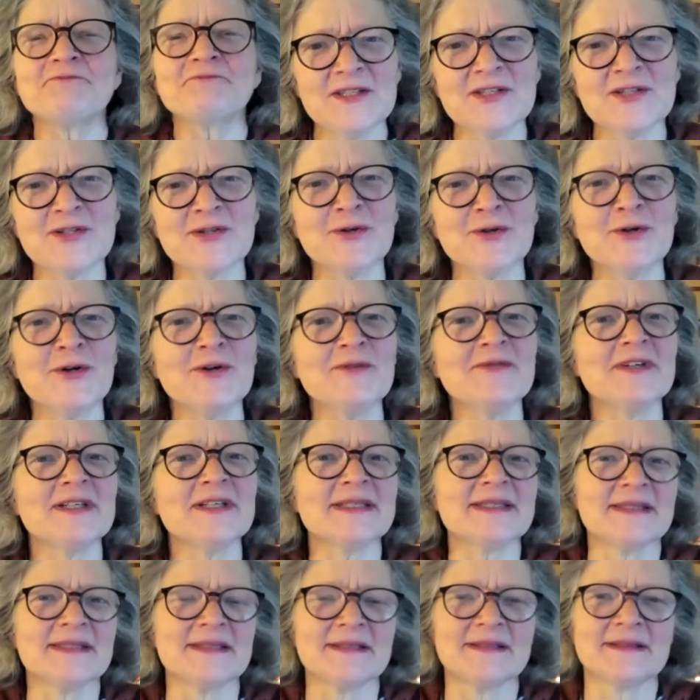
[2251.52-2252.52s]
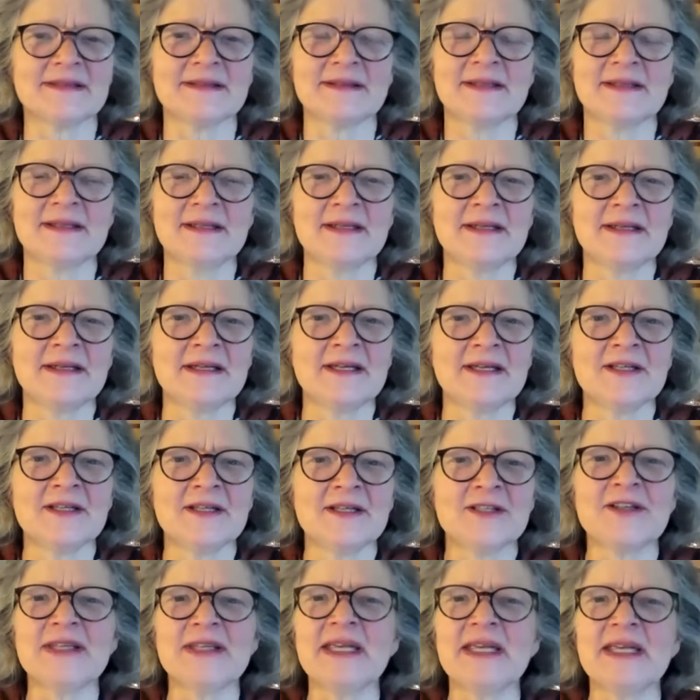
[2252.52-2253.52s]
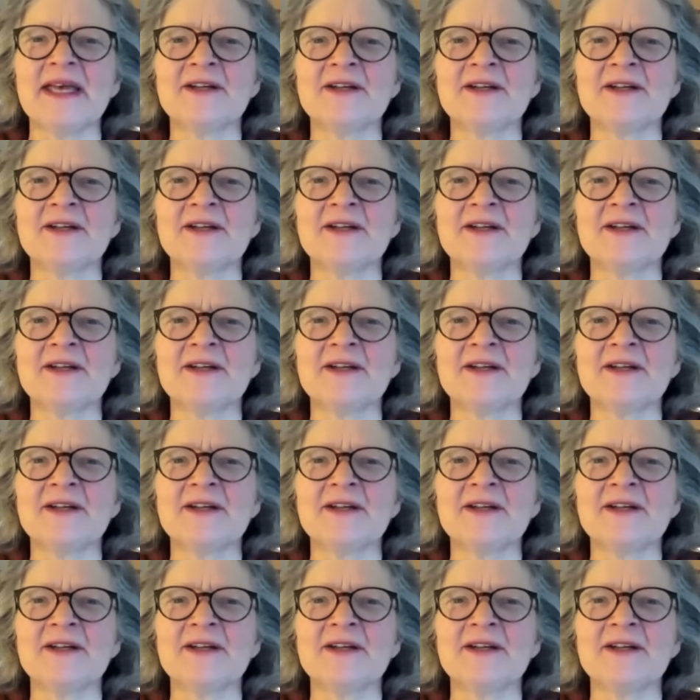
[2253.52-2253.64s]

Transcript: service to the